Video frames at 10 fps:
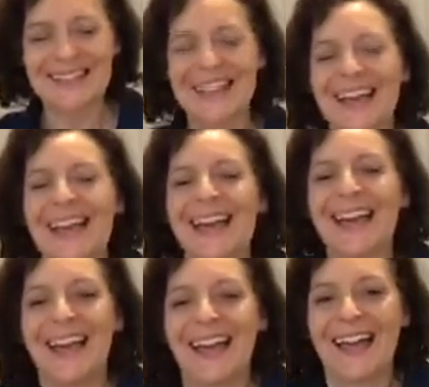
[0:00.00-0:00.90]

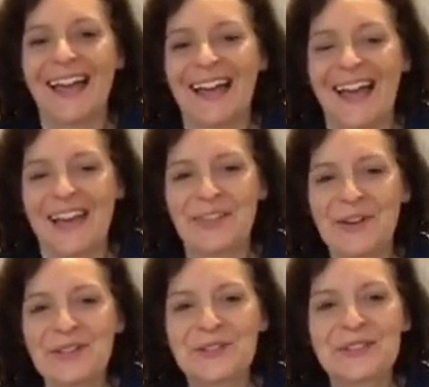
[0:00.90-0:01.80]
I thought
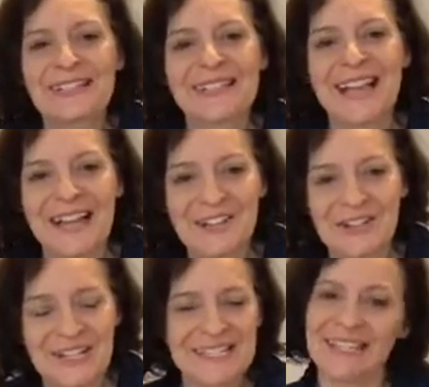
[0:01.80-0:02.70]
I'd do a little
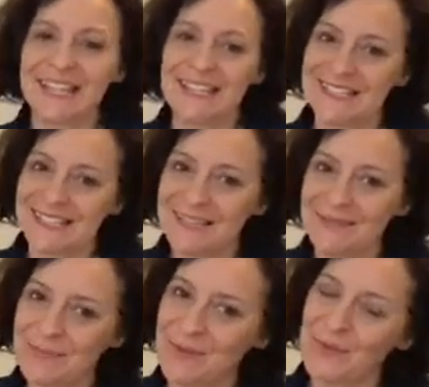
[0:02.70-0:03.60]
handwriting lesson
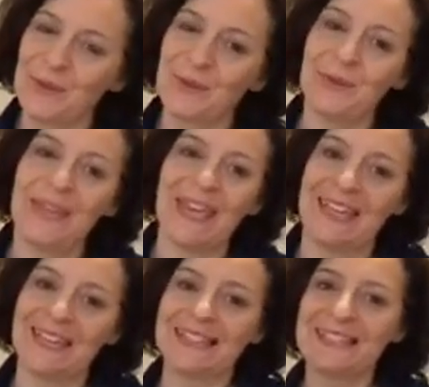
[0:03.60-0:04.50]
before the
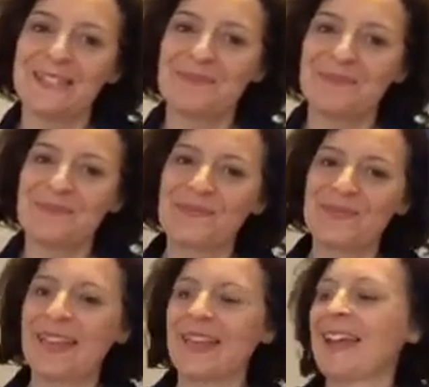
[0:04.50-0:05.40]
weekend.
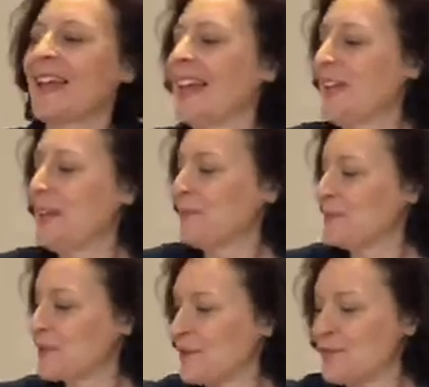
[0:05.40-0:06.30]
Um,
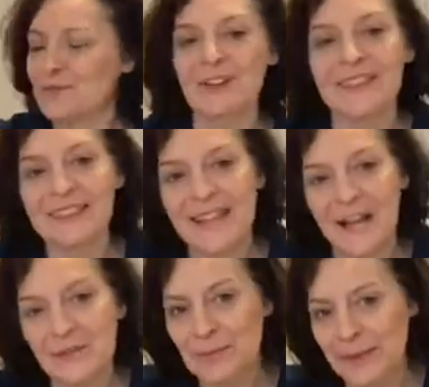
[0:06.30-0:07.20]
so I've written the
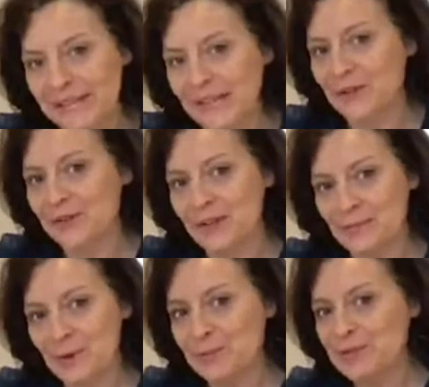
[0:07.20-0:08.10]
alphabet out,
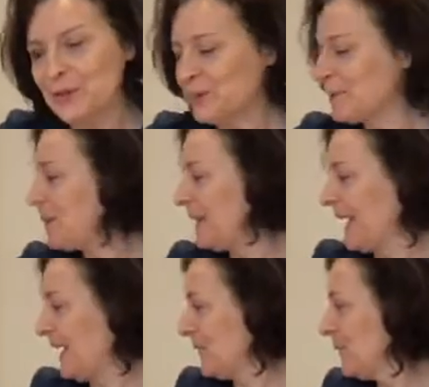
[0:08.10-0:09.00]
popped it on my
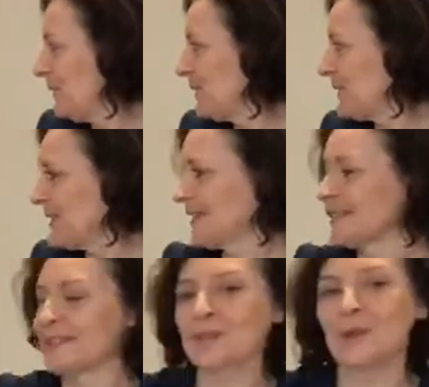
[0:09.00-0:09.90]
piano.
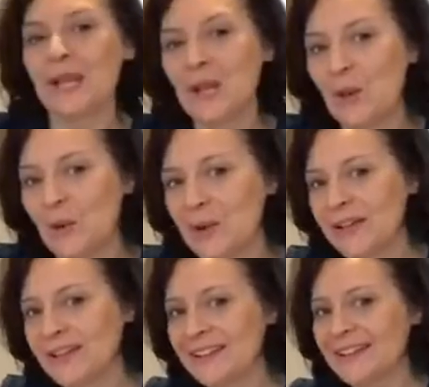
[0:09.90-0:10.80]
It's quite long.
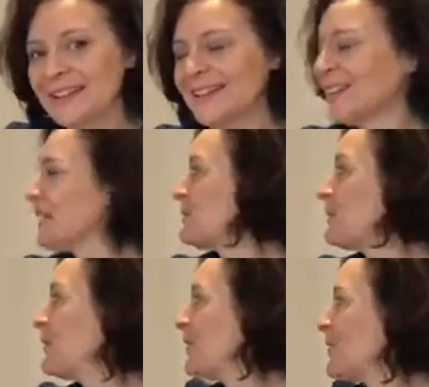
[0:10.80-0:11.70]

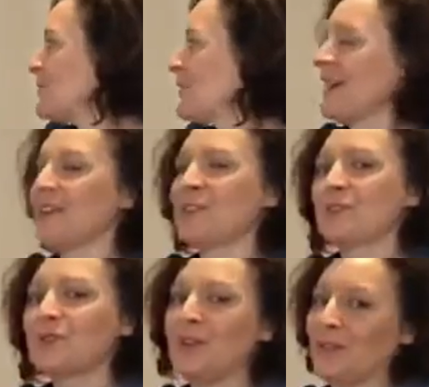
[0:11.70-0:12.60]
Before I do that, I'll
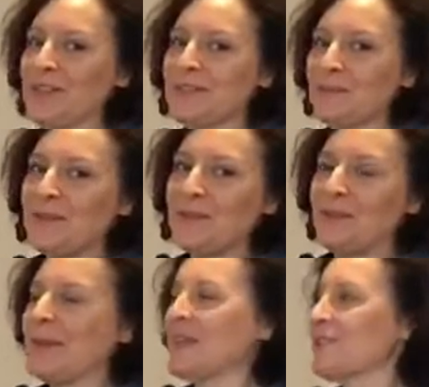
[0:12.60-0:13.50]
show you a bit some lovely
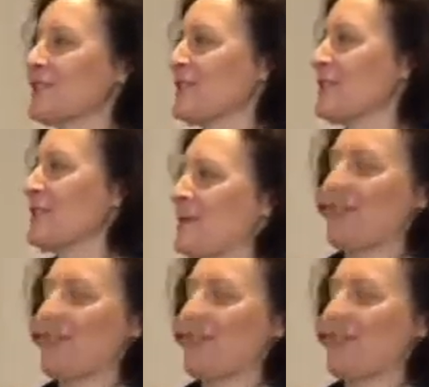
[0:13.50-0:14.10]
pictures of my